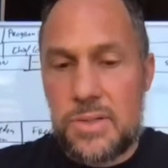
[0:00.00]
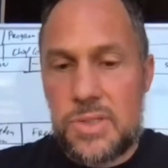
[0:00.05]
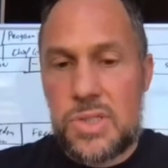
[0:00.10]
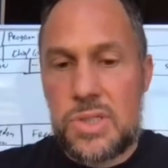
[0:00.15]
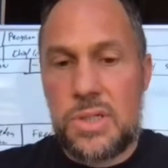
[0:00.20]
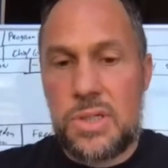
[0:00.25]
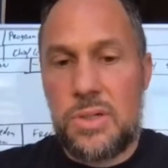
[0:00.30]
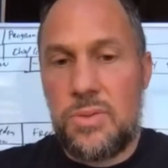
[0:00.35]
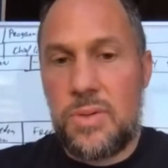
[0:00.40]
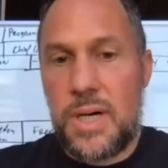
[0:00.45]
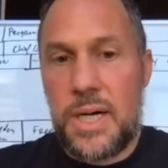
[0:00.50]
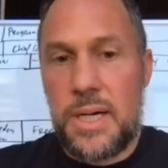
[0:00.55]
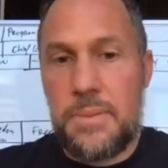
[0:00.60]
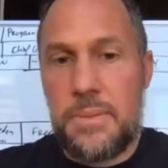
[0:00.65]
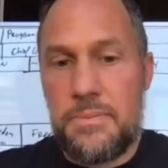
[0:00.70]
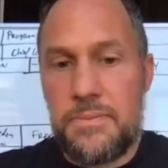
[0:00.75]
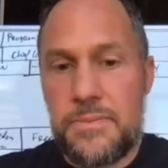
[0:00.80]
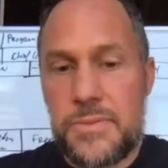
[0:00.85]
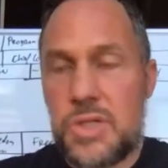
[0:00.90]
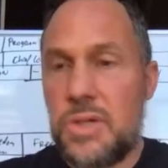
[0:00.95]

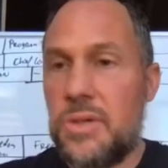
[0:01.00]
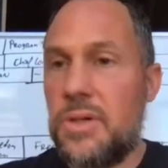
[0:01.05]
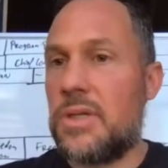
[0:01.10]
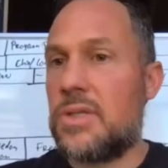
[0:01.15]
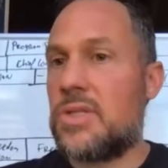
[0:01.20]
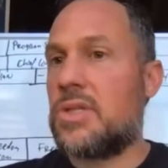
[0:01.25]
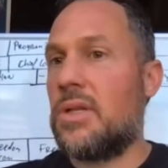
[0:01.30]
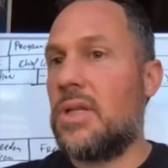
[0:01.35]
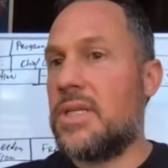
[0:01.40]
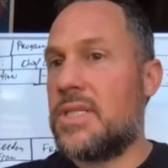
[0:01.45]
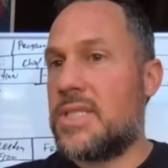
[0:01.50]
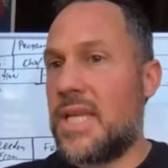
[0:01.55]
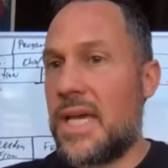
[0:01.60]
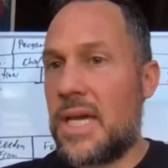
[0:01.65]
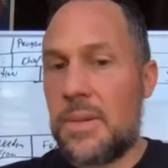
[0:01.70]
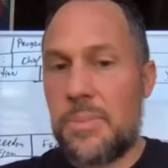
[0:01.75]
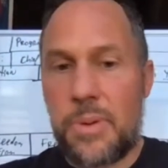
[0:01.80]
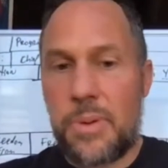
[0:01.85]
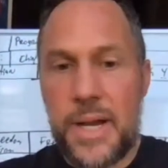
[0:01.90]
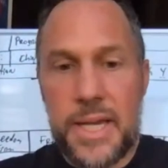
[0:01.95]
So good. So let's
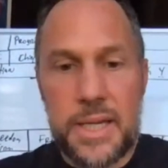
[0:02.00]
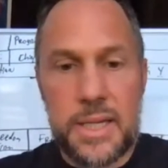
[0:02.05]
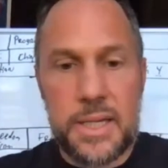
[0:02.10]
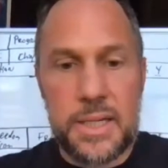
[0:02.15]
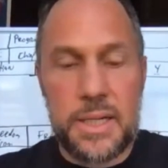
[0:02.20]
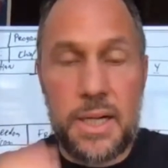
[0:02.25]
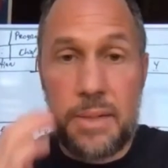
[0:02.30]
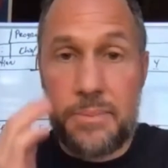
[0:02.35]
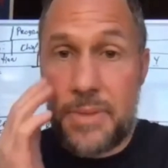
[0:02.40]
take a break.